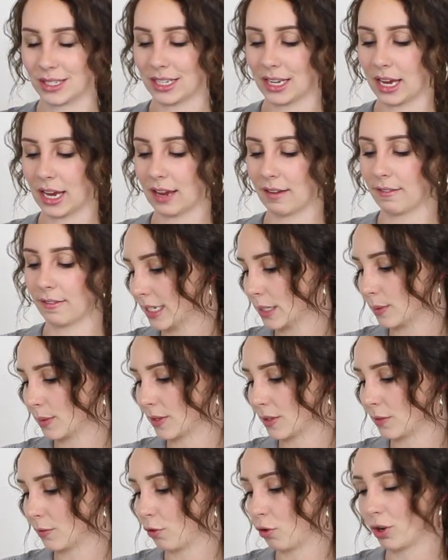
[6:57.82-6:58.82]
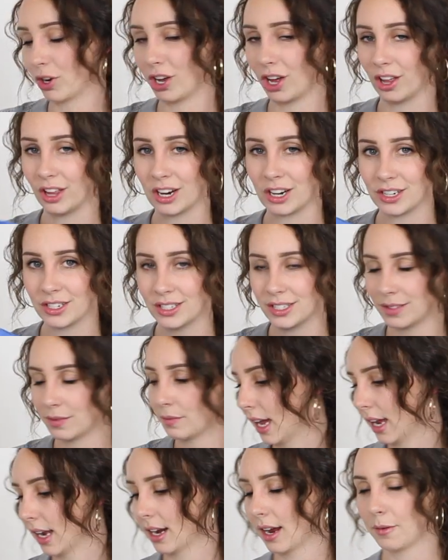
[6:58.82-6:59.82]
sleeve. This was $4.
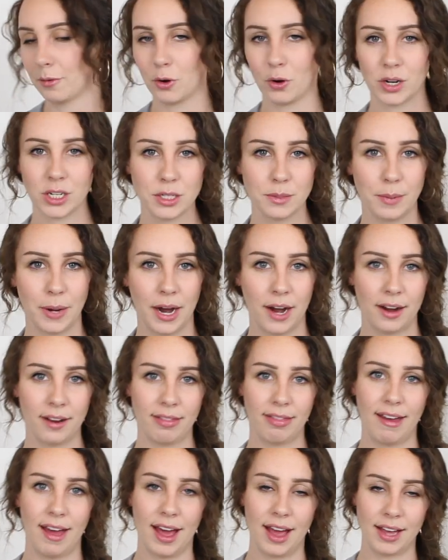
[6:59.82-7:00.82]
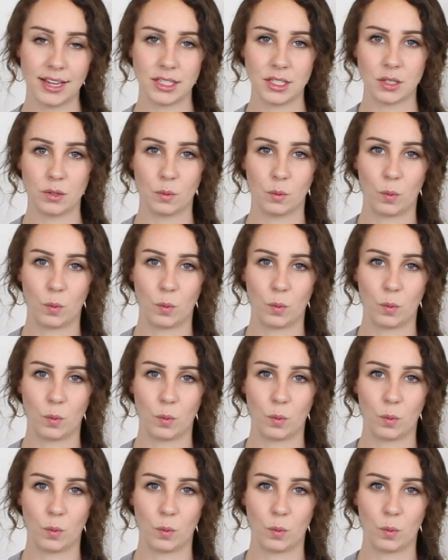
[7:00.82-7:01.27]
And I'm going to pair that